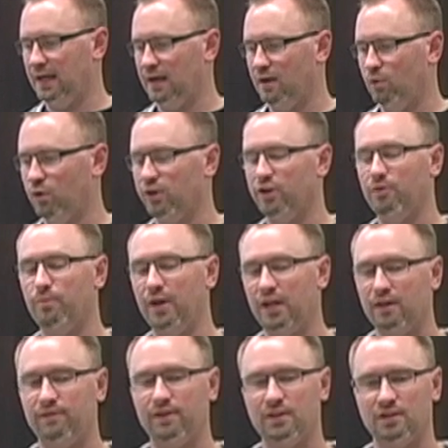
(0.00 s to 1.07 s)
What are the
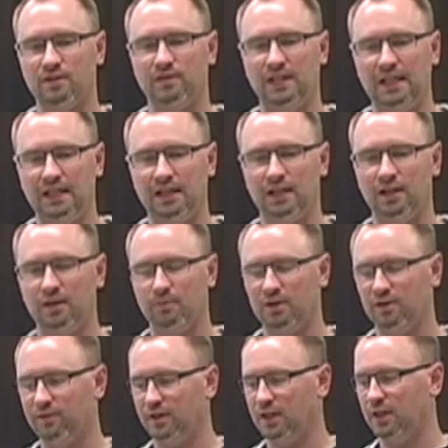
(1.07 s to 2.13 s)
benefits of heating and
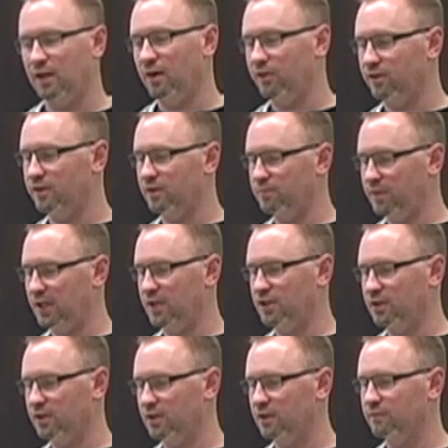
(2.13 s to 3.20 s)
humidifying other than
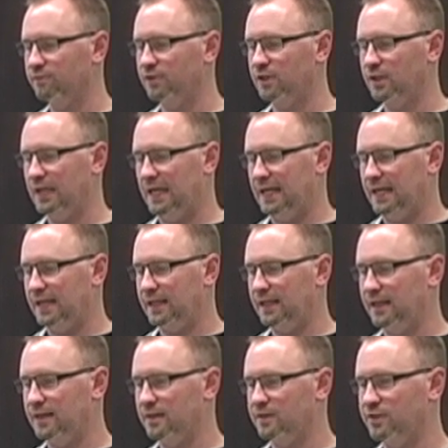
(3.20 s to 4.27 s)
patient comfort?
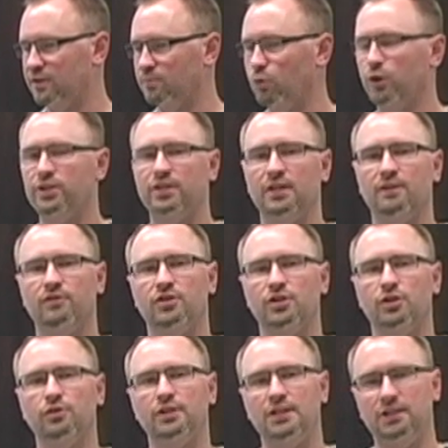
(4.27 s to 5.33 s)
Is the moistening of
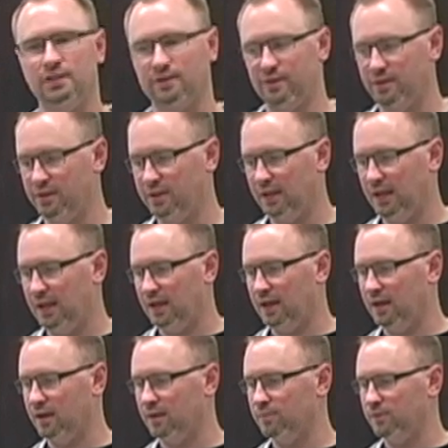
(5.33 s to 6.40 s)
secretions.
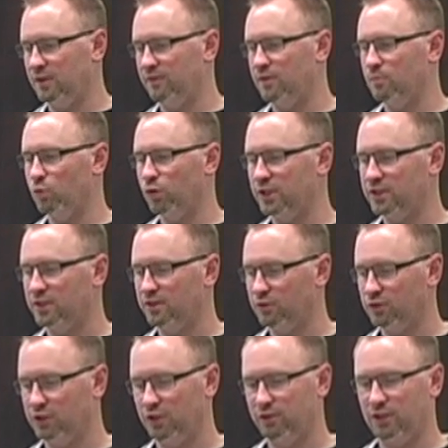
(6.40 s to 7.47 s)
If you moisten
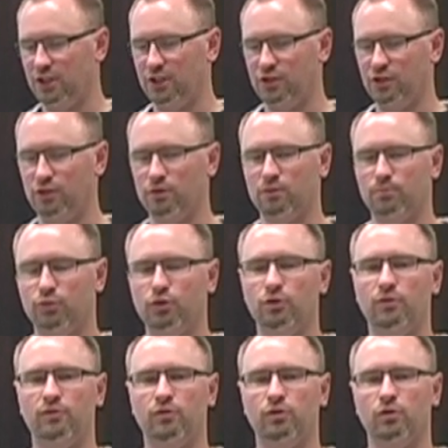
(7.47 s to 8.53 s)
those secretions, you
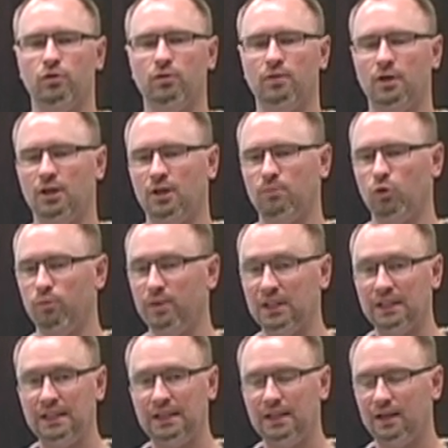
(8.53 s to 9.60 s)
improve their
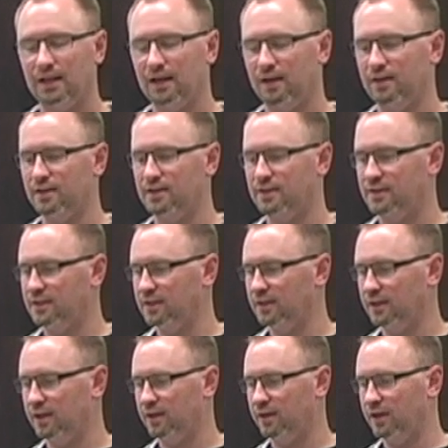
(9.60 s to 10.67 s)
mobility, the
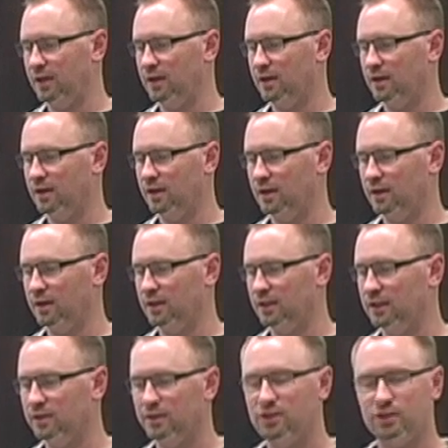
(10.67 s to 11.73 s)
ciliary
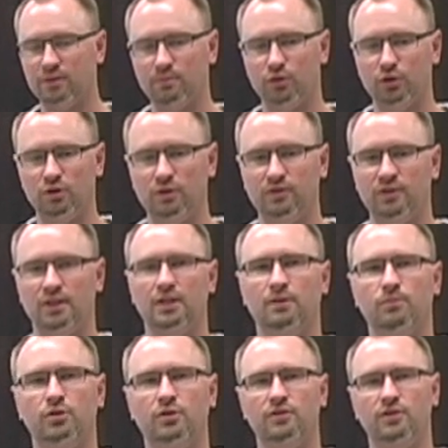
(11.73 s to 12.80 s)
clearance improves, and
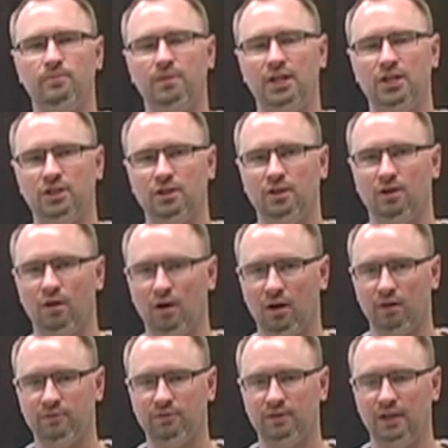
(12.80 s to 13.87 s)
improves the patient
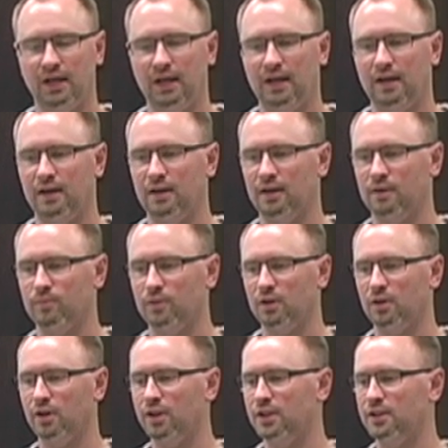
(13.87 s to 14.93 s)
cough. A
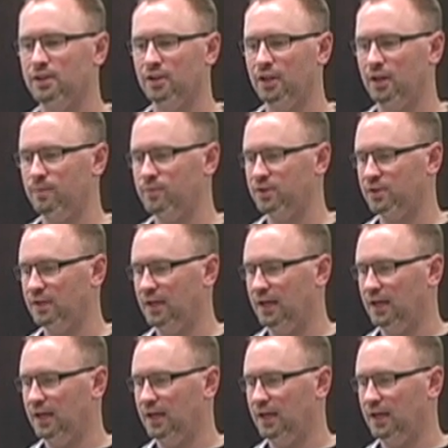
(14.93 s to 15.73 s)
lot of times